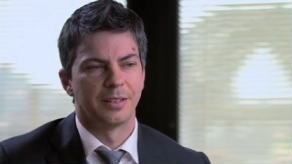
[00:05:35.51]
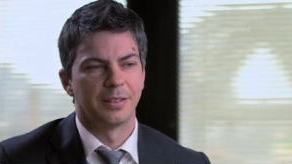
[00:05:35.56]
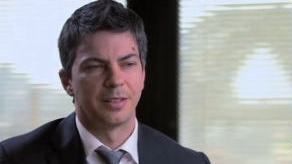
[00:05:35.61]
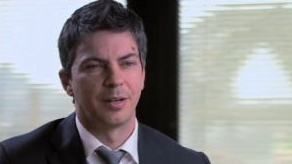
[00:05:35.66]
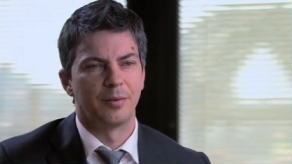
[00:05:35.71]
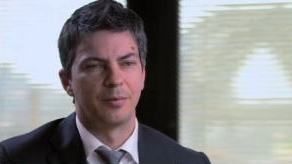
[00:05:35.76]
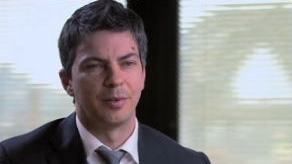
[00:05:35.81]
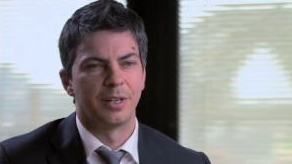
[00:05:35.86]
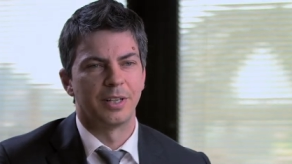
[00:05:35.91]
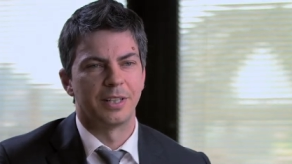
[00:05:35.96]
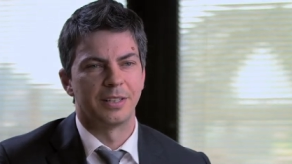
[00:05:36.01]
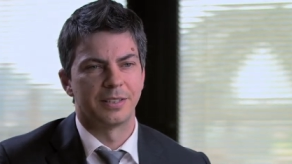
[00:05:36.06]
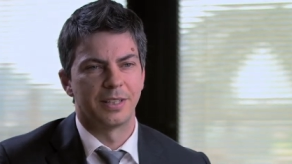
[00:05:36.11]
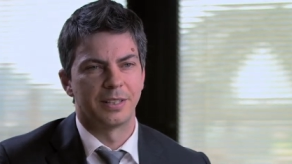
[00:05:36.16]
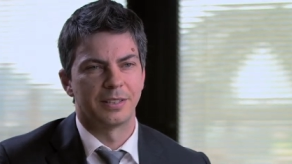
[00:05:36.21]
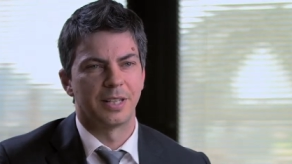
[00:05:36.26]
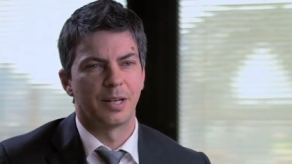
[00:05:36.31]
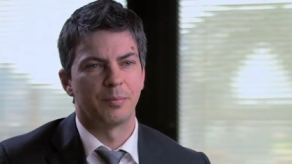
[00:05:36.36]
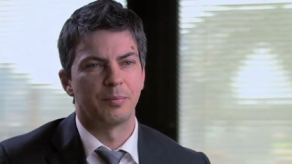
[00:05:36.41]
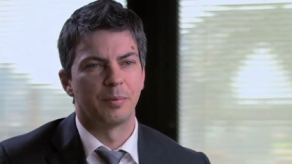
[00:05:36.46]
that really
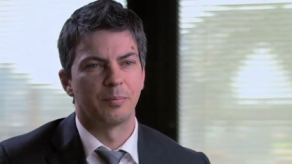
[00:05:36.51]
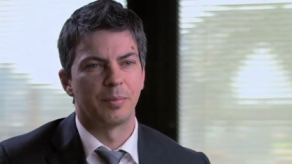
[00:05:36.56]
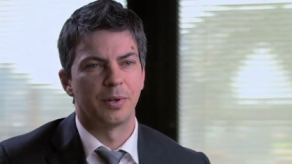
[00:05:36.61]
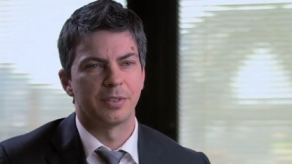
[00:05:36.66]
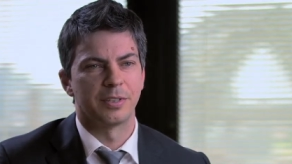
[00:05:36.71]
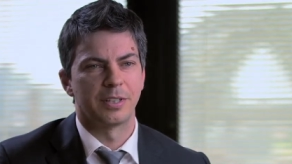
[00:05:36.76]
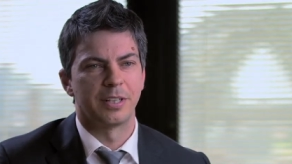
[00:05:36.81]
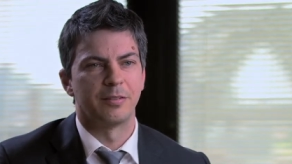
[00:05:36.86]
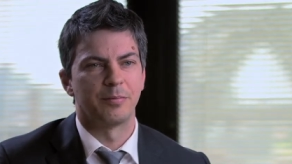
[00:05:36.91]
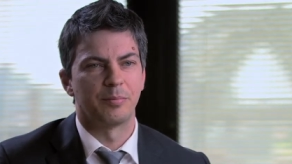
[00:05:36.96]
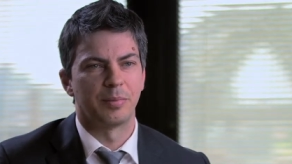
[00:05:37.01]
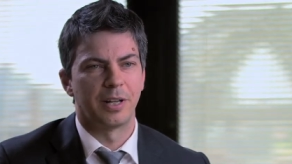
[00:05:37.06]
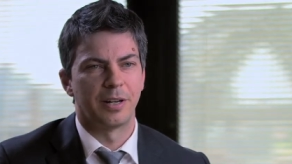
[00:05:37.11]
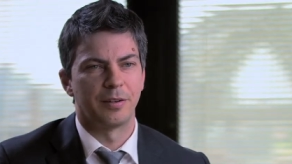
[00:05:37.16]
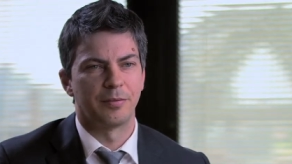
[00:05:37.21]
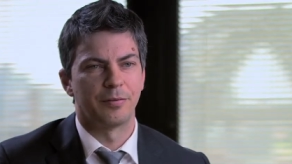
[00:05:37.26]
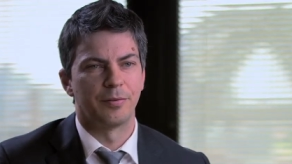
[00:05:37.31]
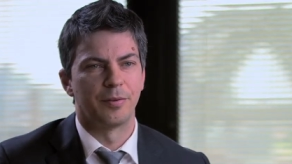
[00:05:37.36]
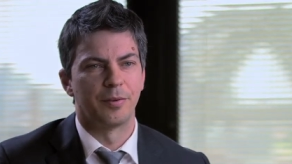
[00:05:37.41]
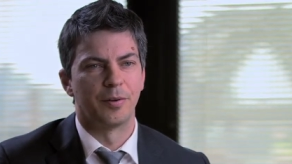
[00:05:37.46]
sets up a positive
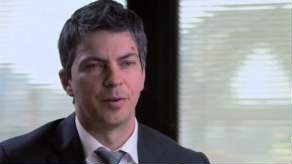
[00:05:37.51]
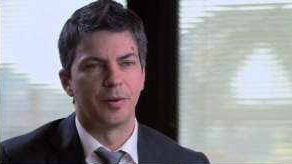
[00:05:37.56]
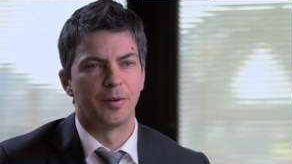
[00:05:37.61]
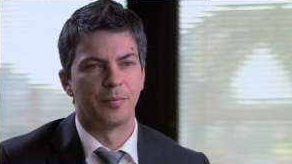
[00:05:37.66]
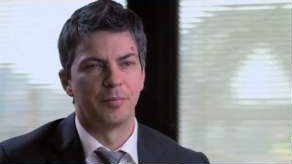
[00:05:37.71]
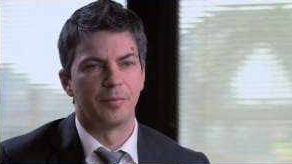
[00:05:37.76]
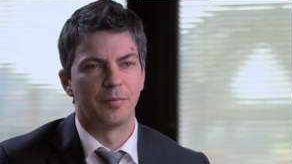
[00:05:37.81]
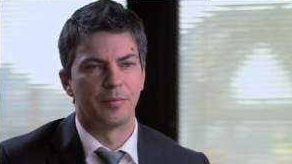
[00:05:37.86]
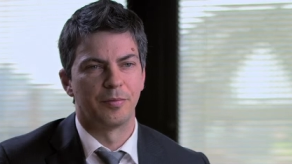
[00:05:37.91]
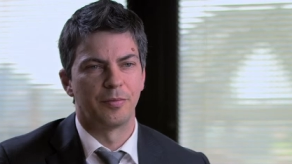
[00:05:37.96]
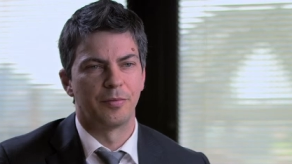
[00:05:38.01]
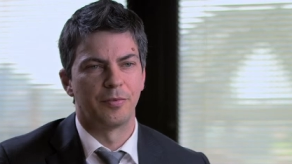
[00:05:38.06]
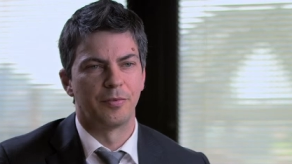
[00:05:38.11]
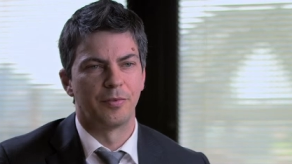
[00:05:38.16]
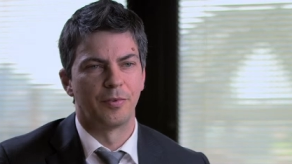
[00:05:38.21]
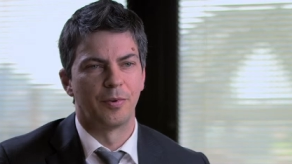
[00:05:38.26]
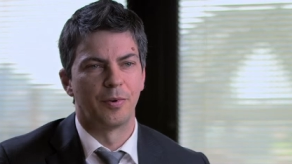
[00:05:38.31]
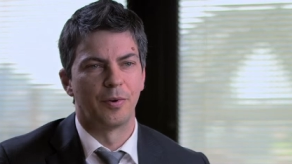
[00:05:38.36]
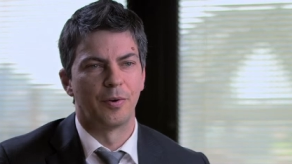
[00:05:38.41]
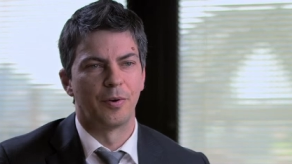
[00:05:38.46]
platform
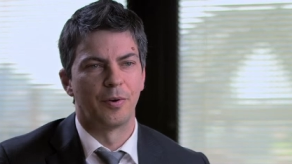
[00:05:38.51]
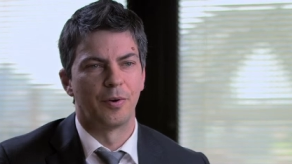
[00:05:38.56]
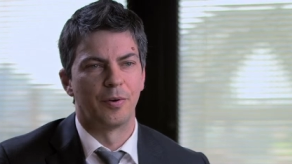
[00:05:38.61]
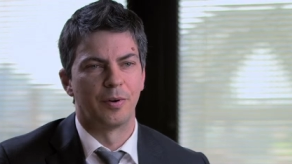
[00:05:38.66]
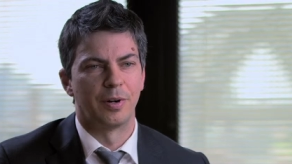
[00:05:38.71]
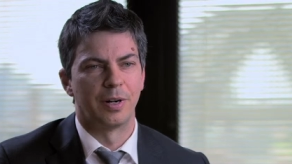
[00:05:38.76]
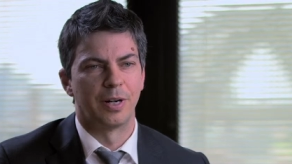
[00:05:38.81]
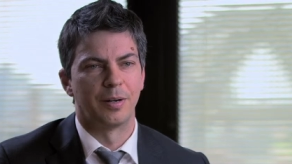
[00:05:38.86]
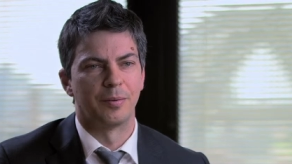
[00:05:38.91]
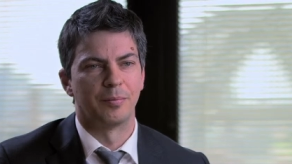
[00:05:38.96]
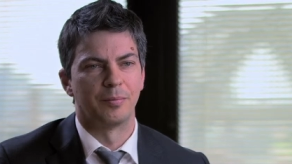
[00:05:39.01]
for